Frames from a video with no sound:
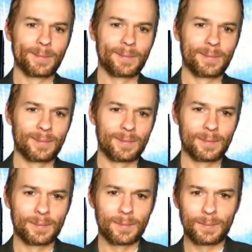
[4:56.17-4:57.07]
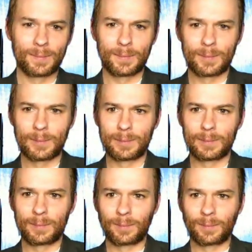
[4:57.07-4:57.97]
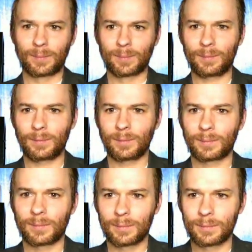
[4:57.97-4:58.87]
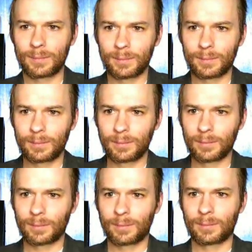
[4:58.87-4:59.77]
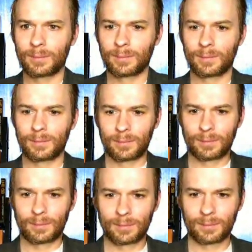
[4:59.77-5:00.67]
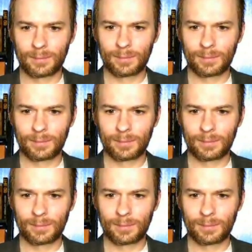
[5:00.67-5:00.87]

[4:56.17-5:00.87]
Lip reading: This person isn't speaking.